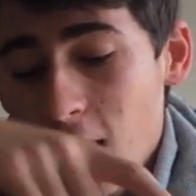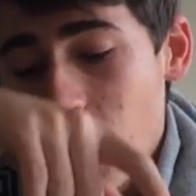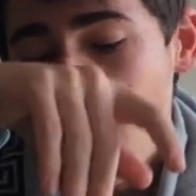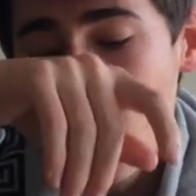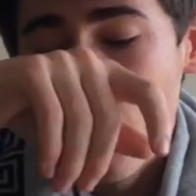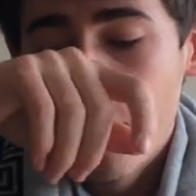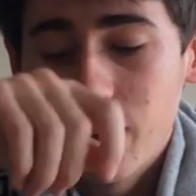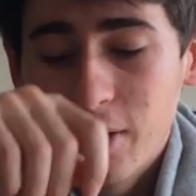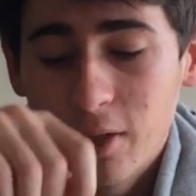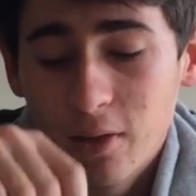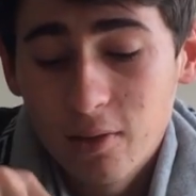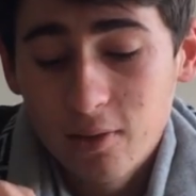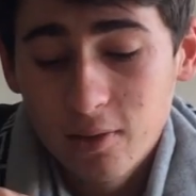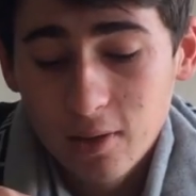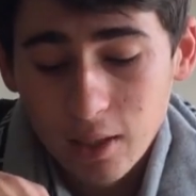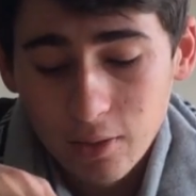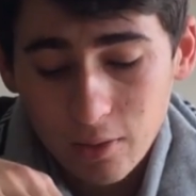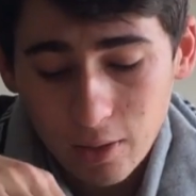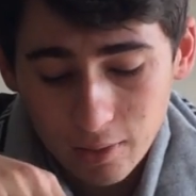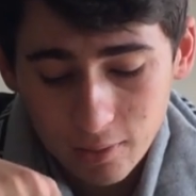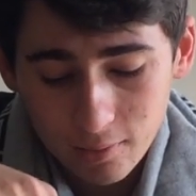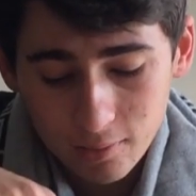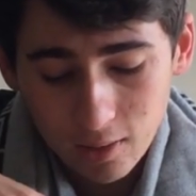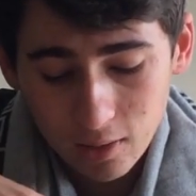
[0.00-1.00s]
and we can see
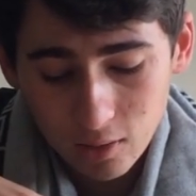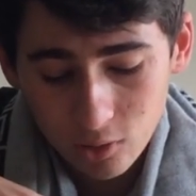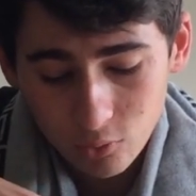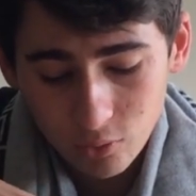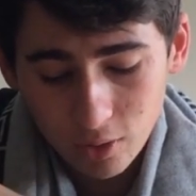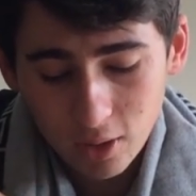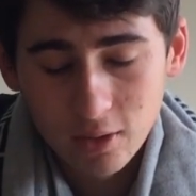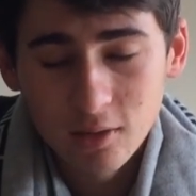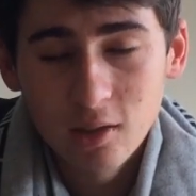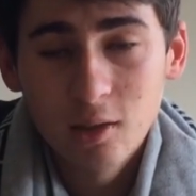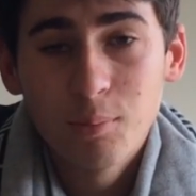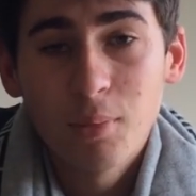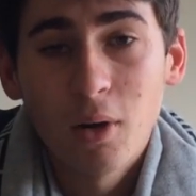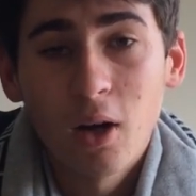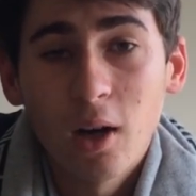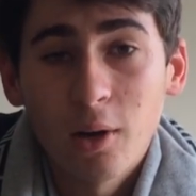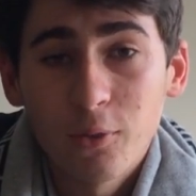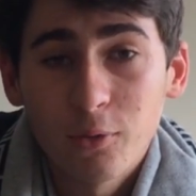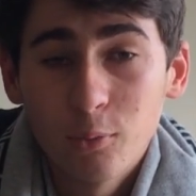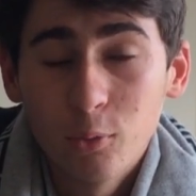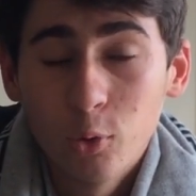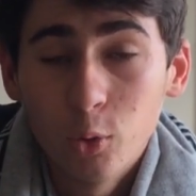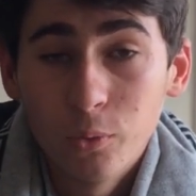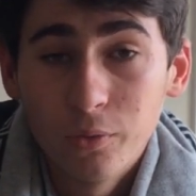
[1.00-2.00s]
the accessory I did buy
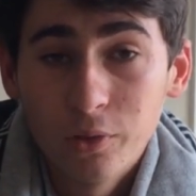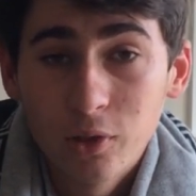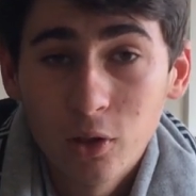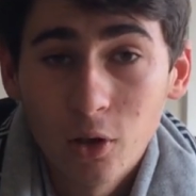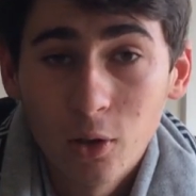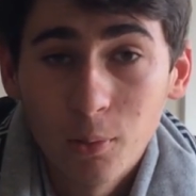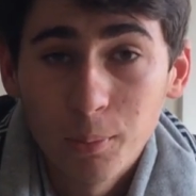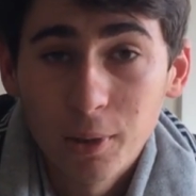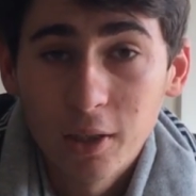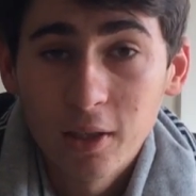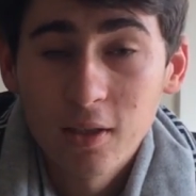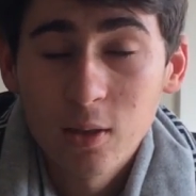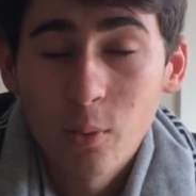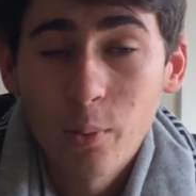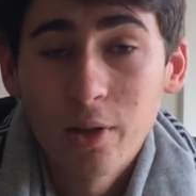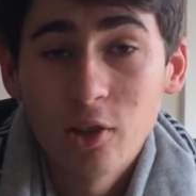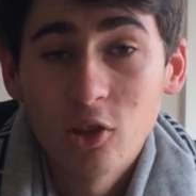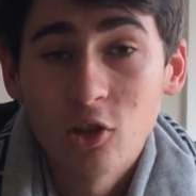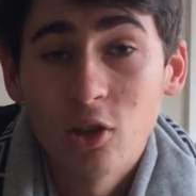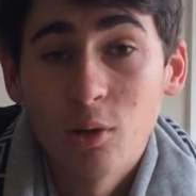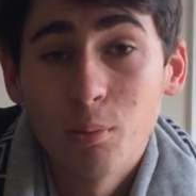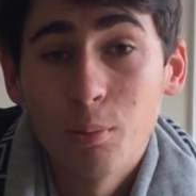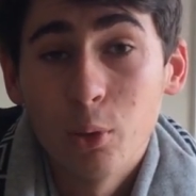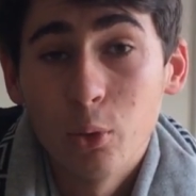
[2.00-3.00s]
from Louis Vuitton because I
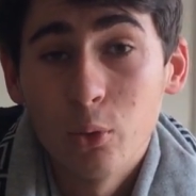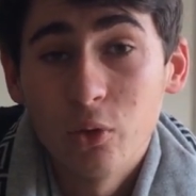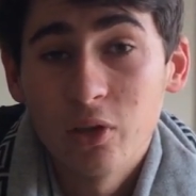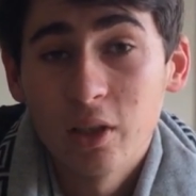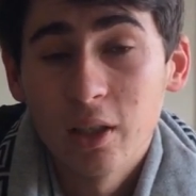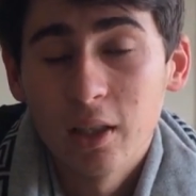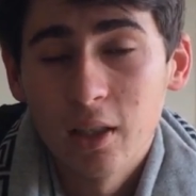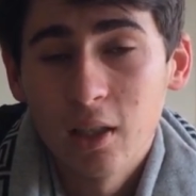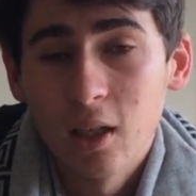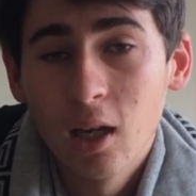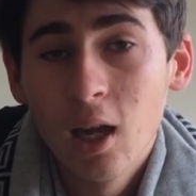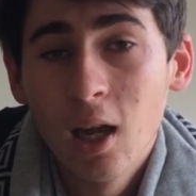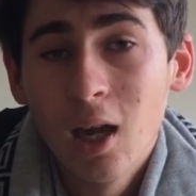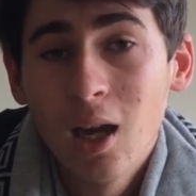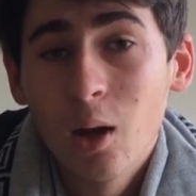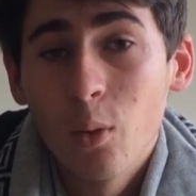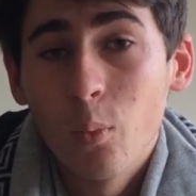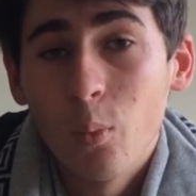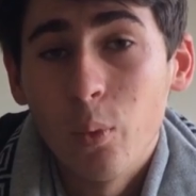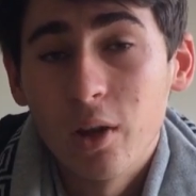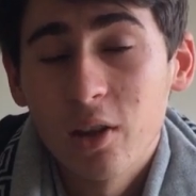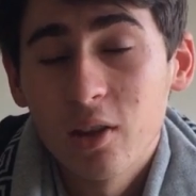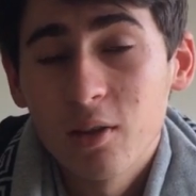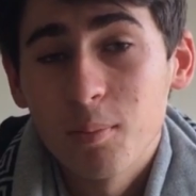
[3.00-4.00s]
went to the boutique
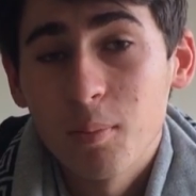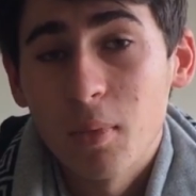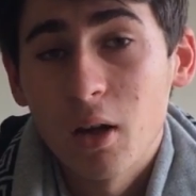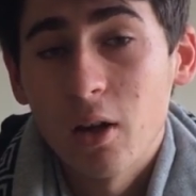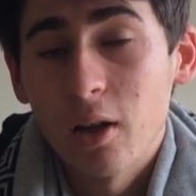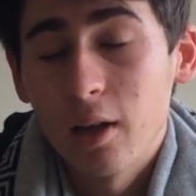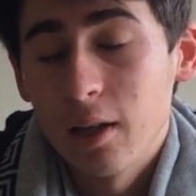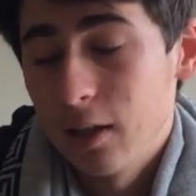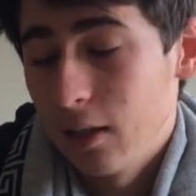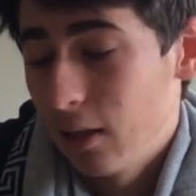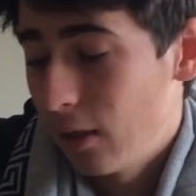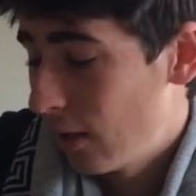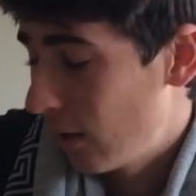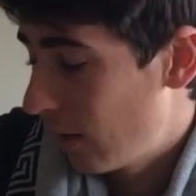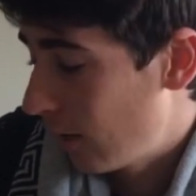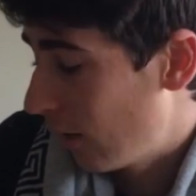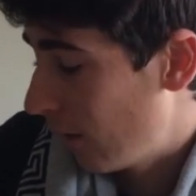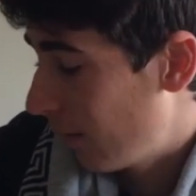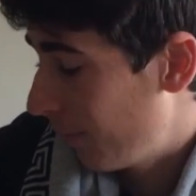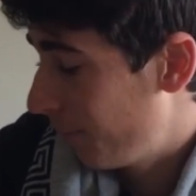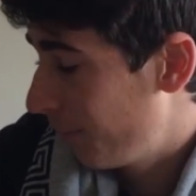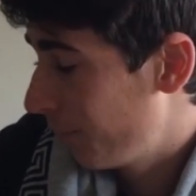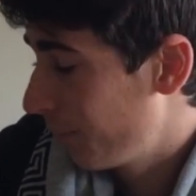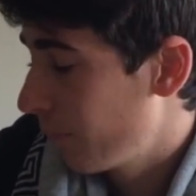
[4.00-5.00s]
with
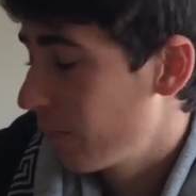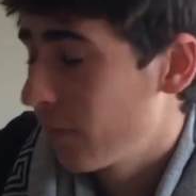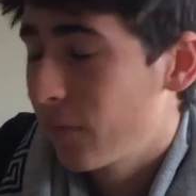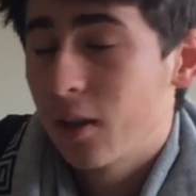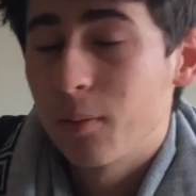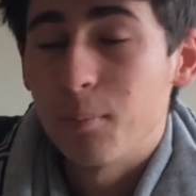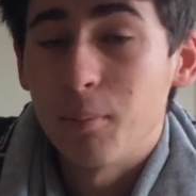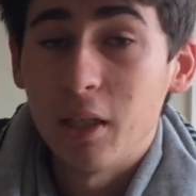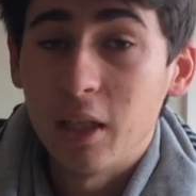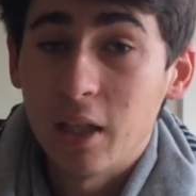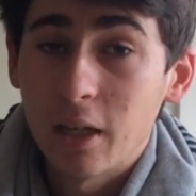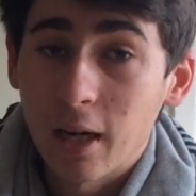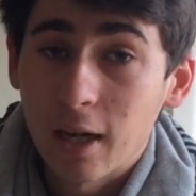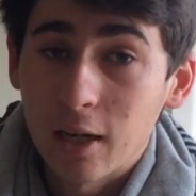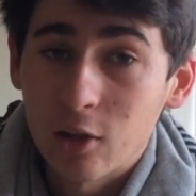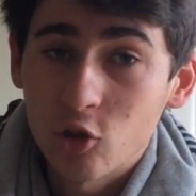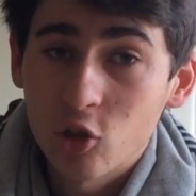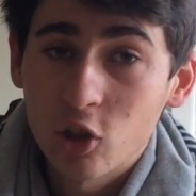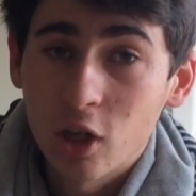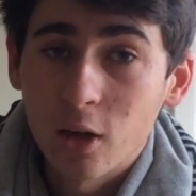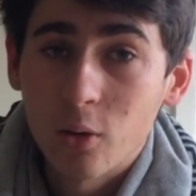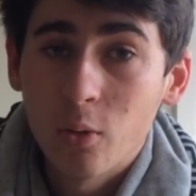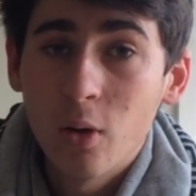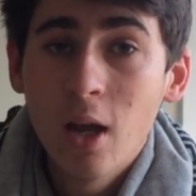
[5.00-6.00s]
my mini
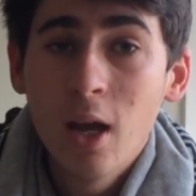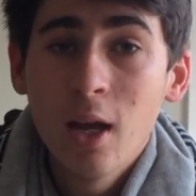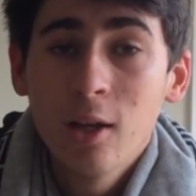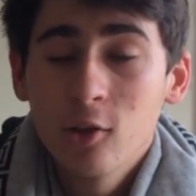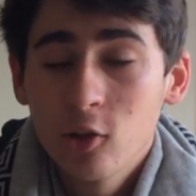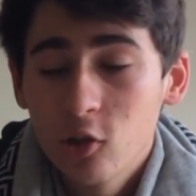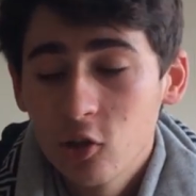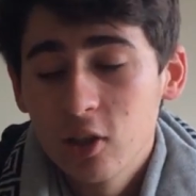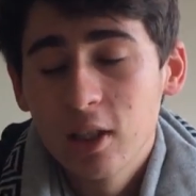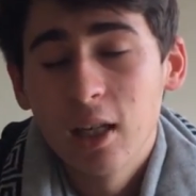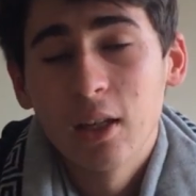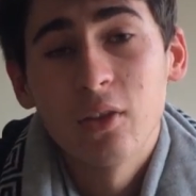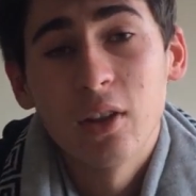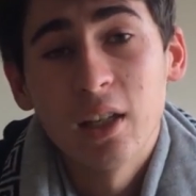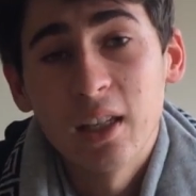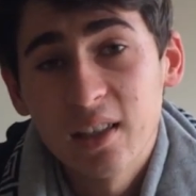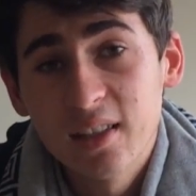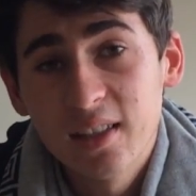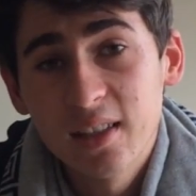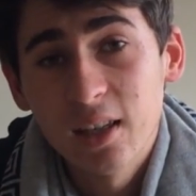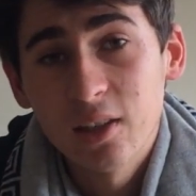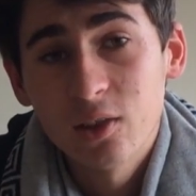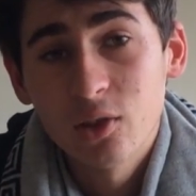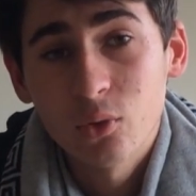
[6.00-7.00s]
HL just to get the
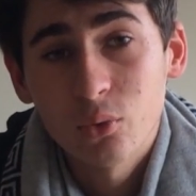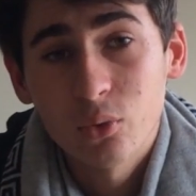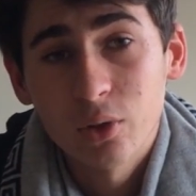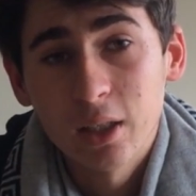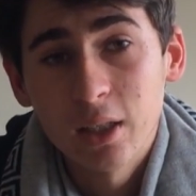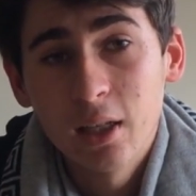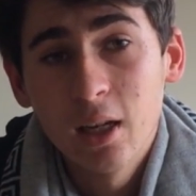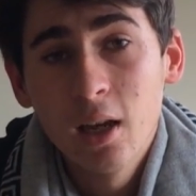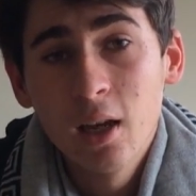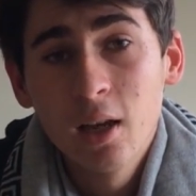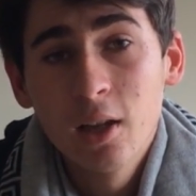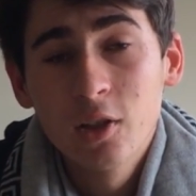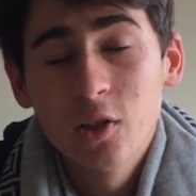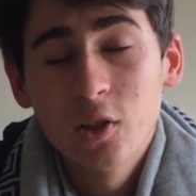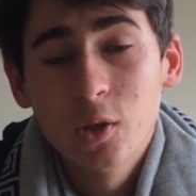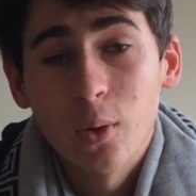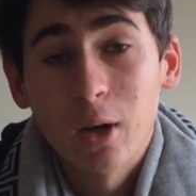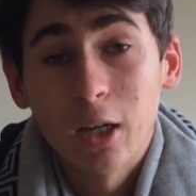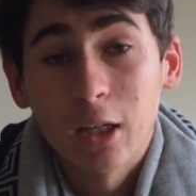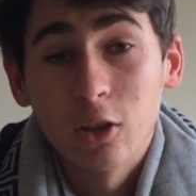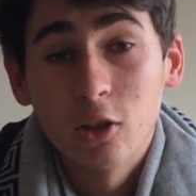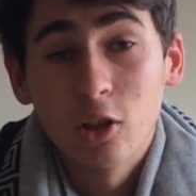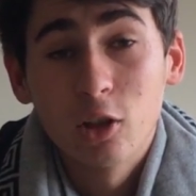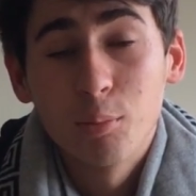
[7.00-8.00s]
accessory so
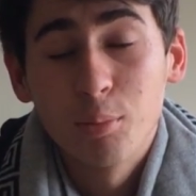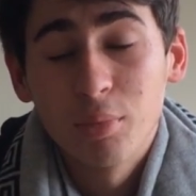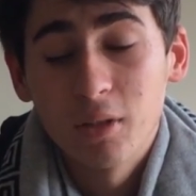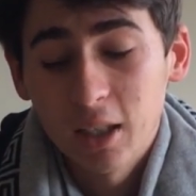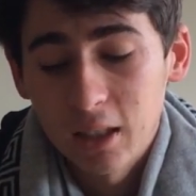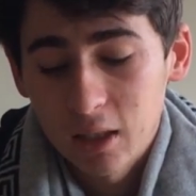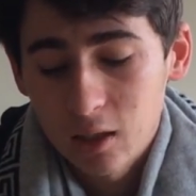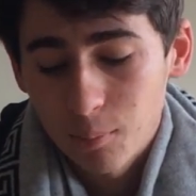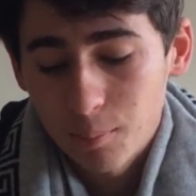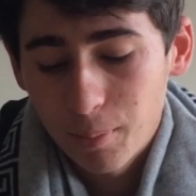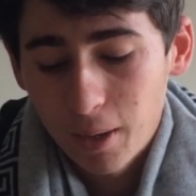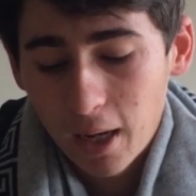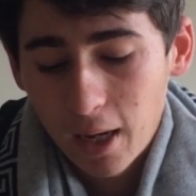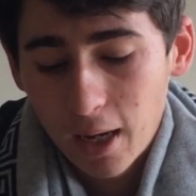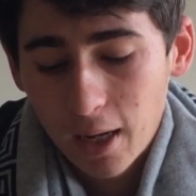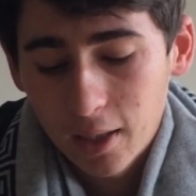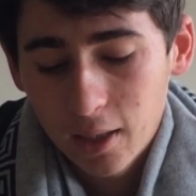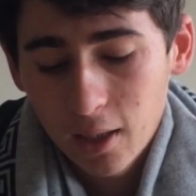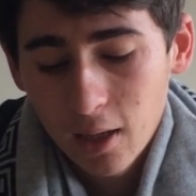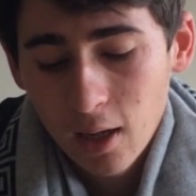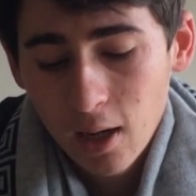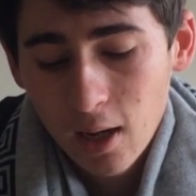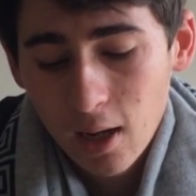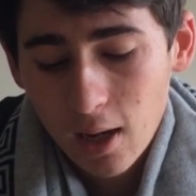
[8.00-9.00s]
I could complete the
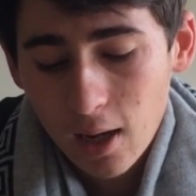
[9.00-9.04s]
bag.